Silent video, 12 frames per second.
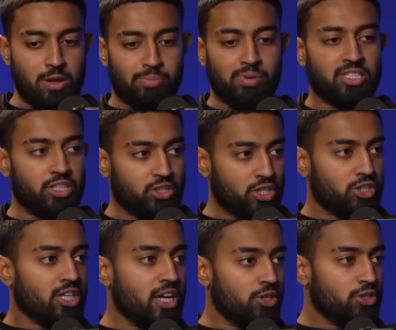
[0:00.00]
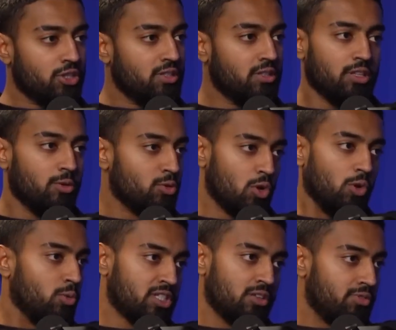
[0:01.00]
British education. It was
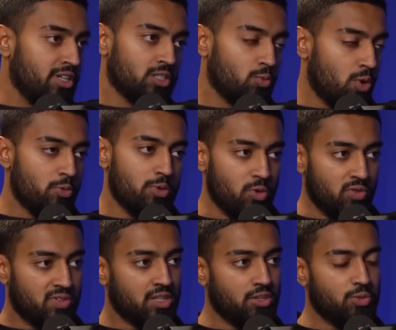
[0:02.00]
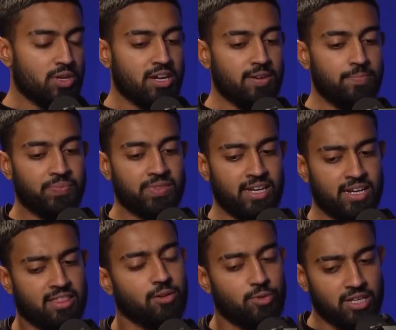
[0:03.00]
always the reason why we moved to the UK. And I
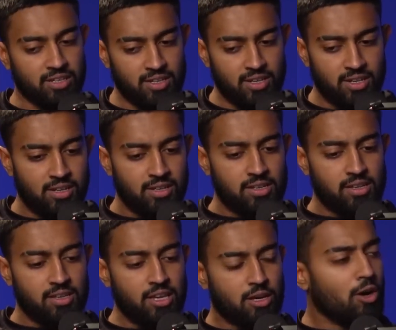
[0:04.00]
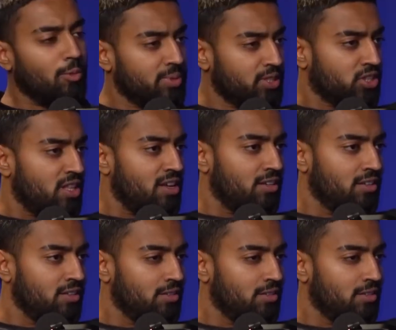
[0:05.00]
think, wait, he accomplished that.